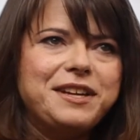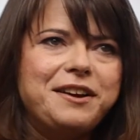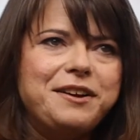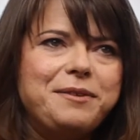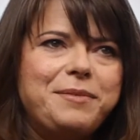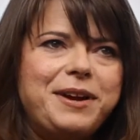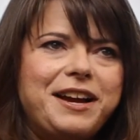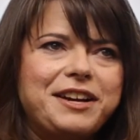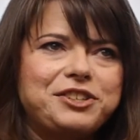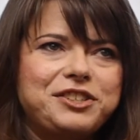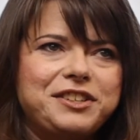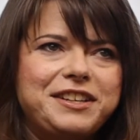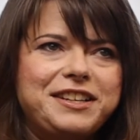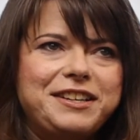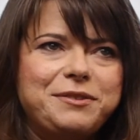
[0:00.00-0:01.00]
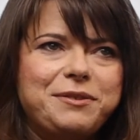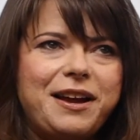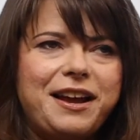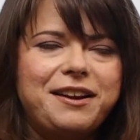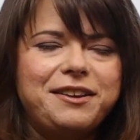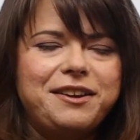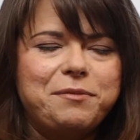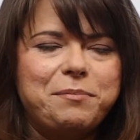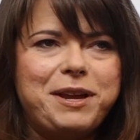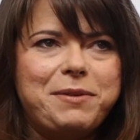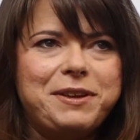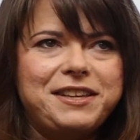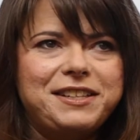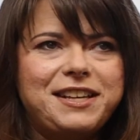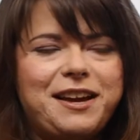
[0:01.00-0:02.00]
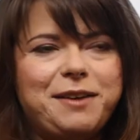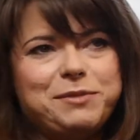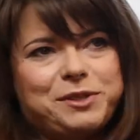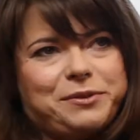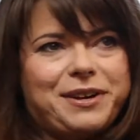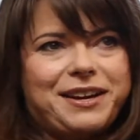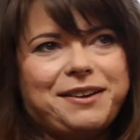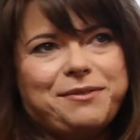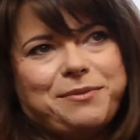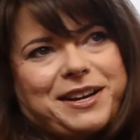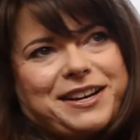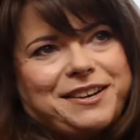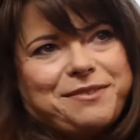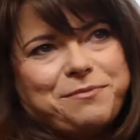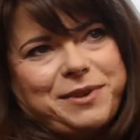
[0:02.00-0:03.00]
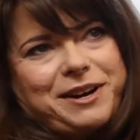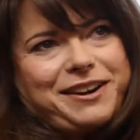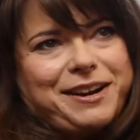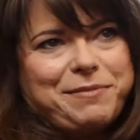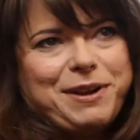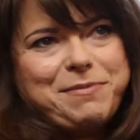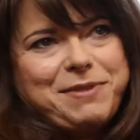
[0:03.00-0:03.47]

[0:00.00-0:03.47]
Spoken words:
I actually had a young baby at the time, so I went in wearing my